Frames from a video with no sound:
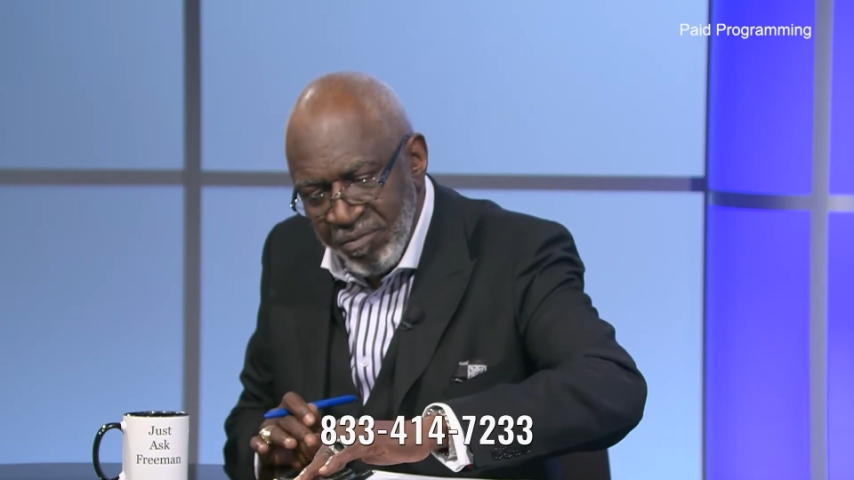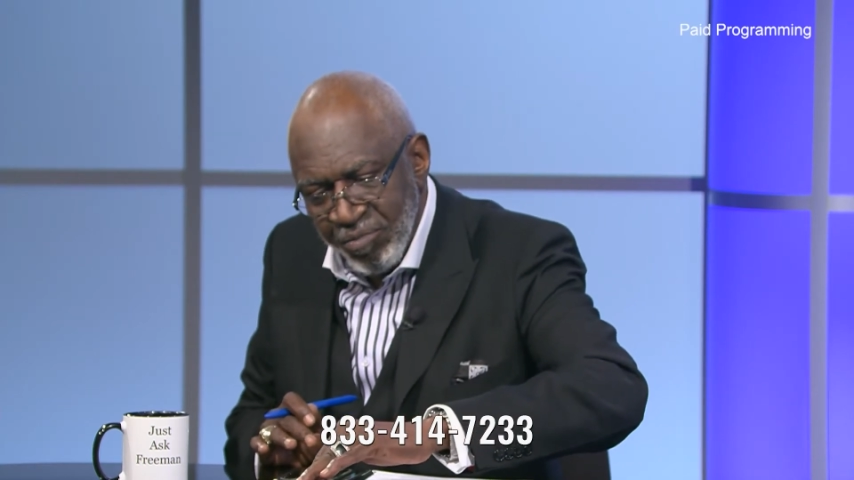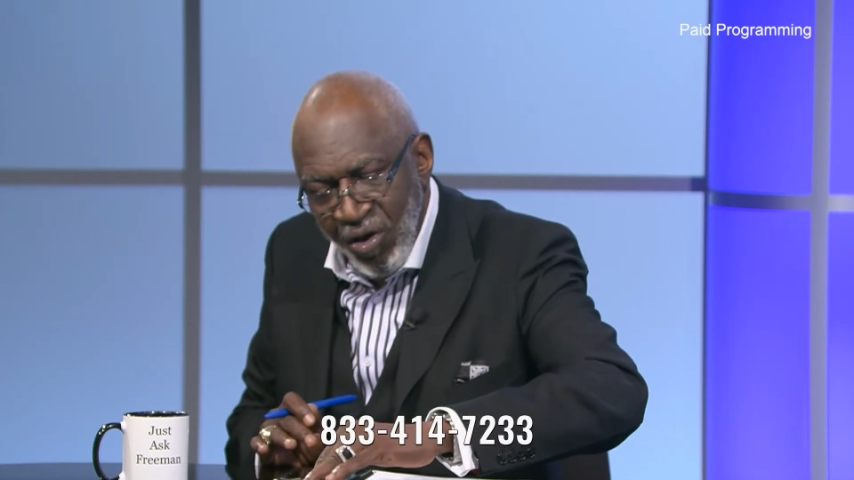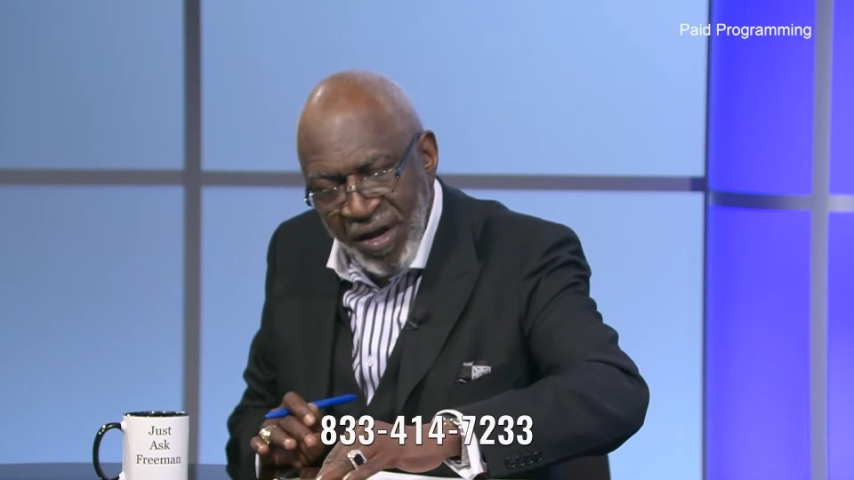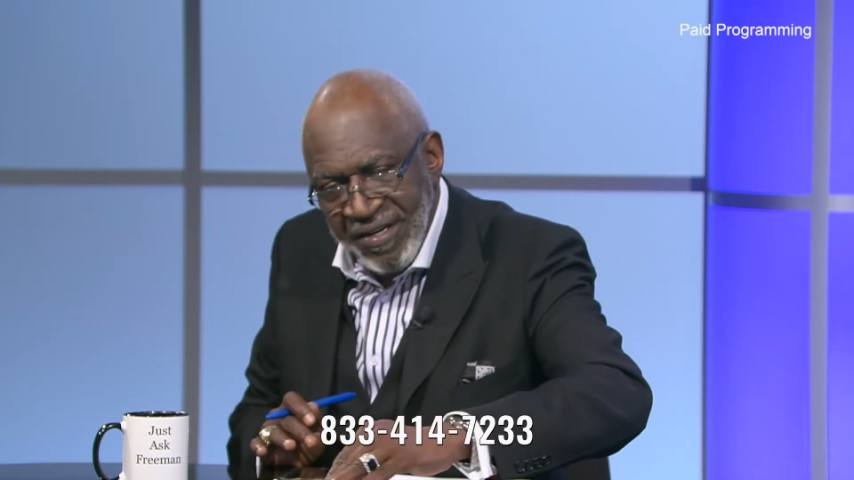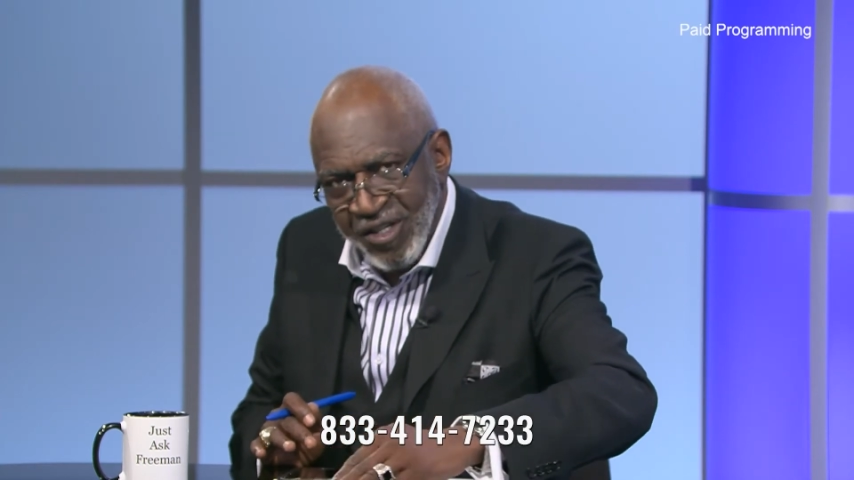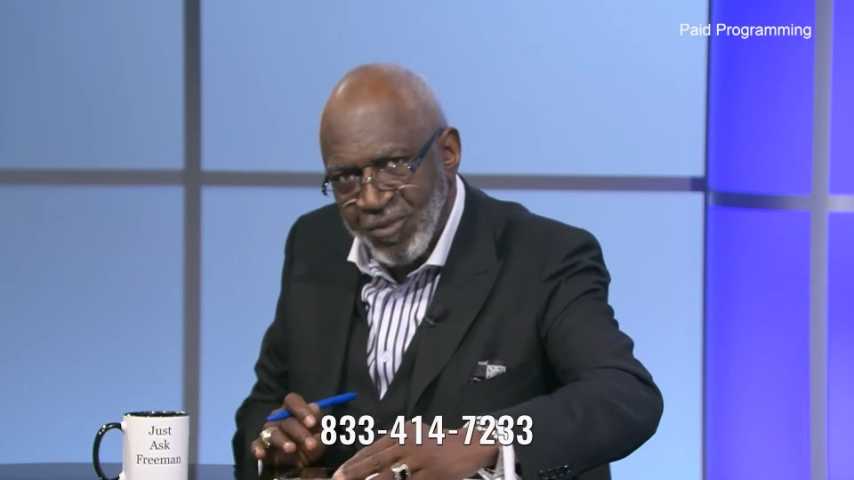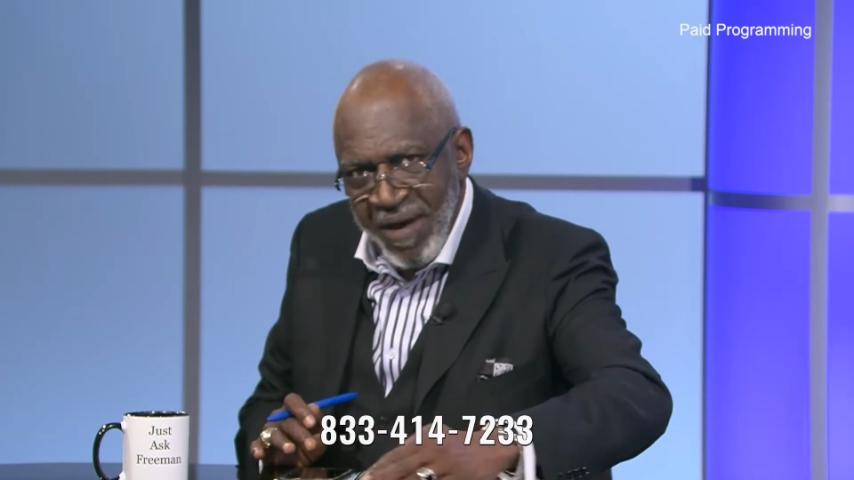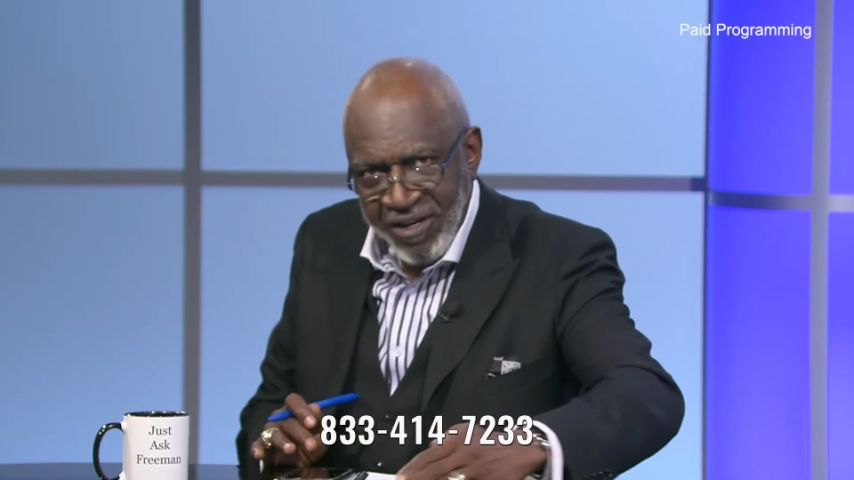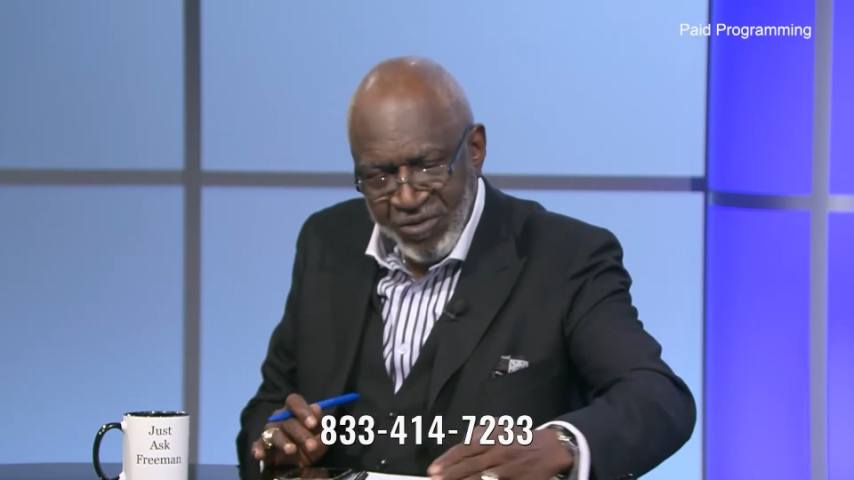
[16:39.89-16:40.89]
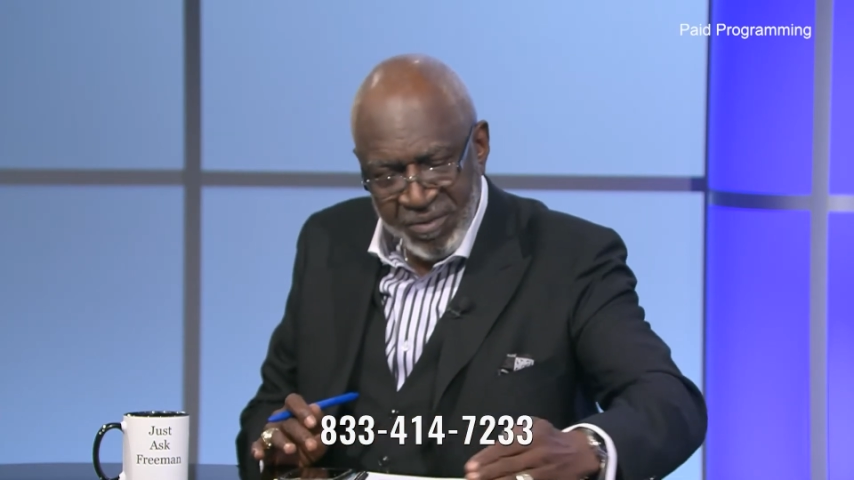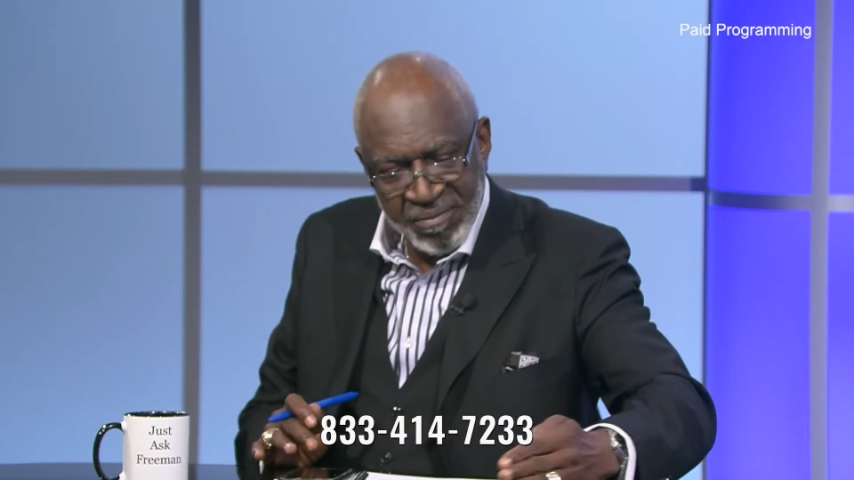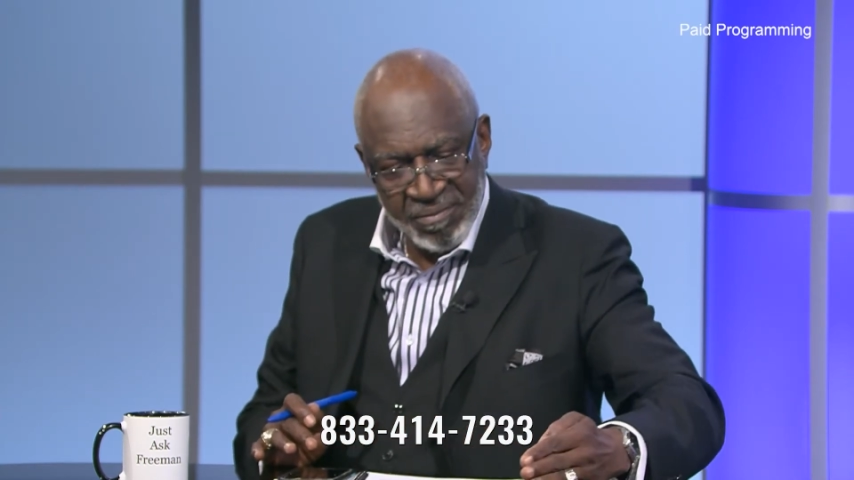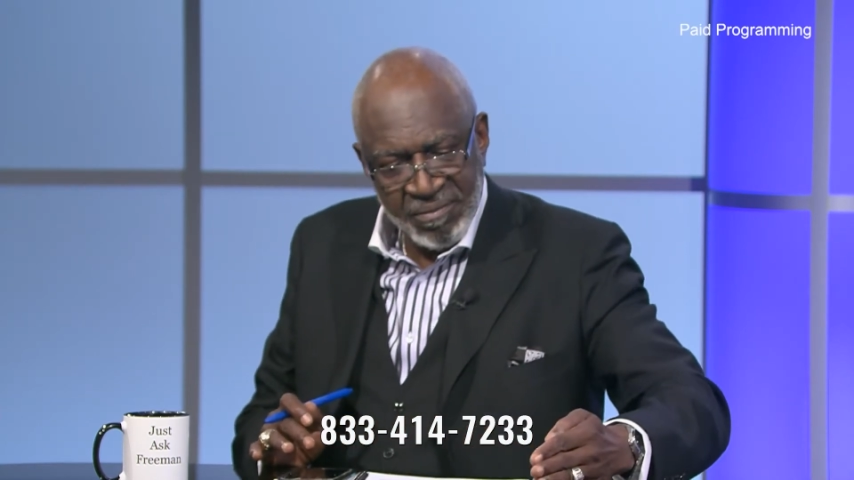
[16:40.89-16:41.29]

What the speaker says: broaden the spectrum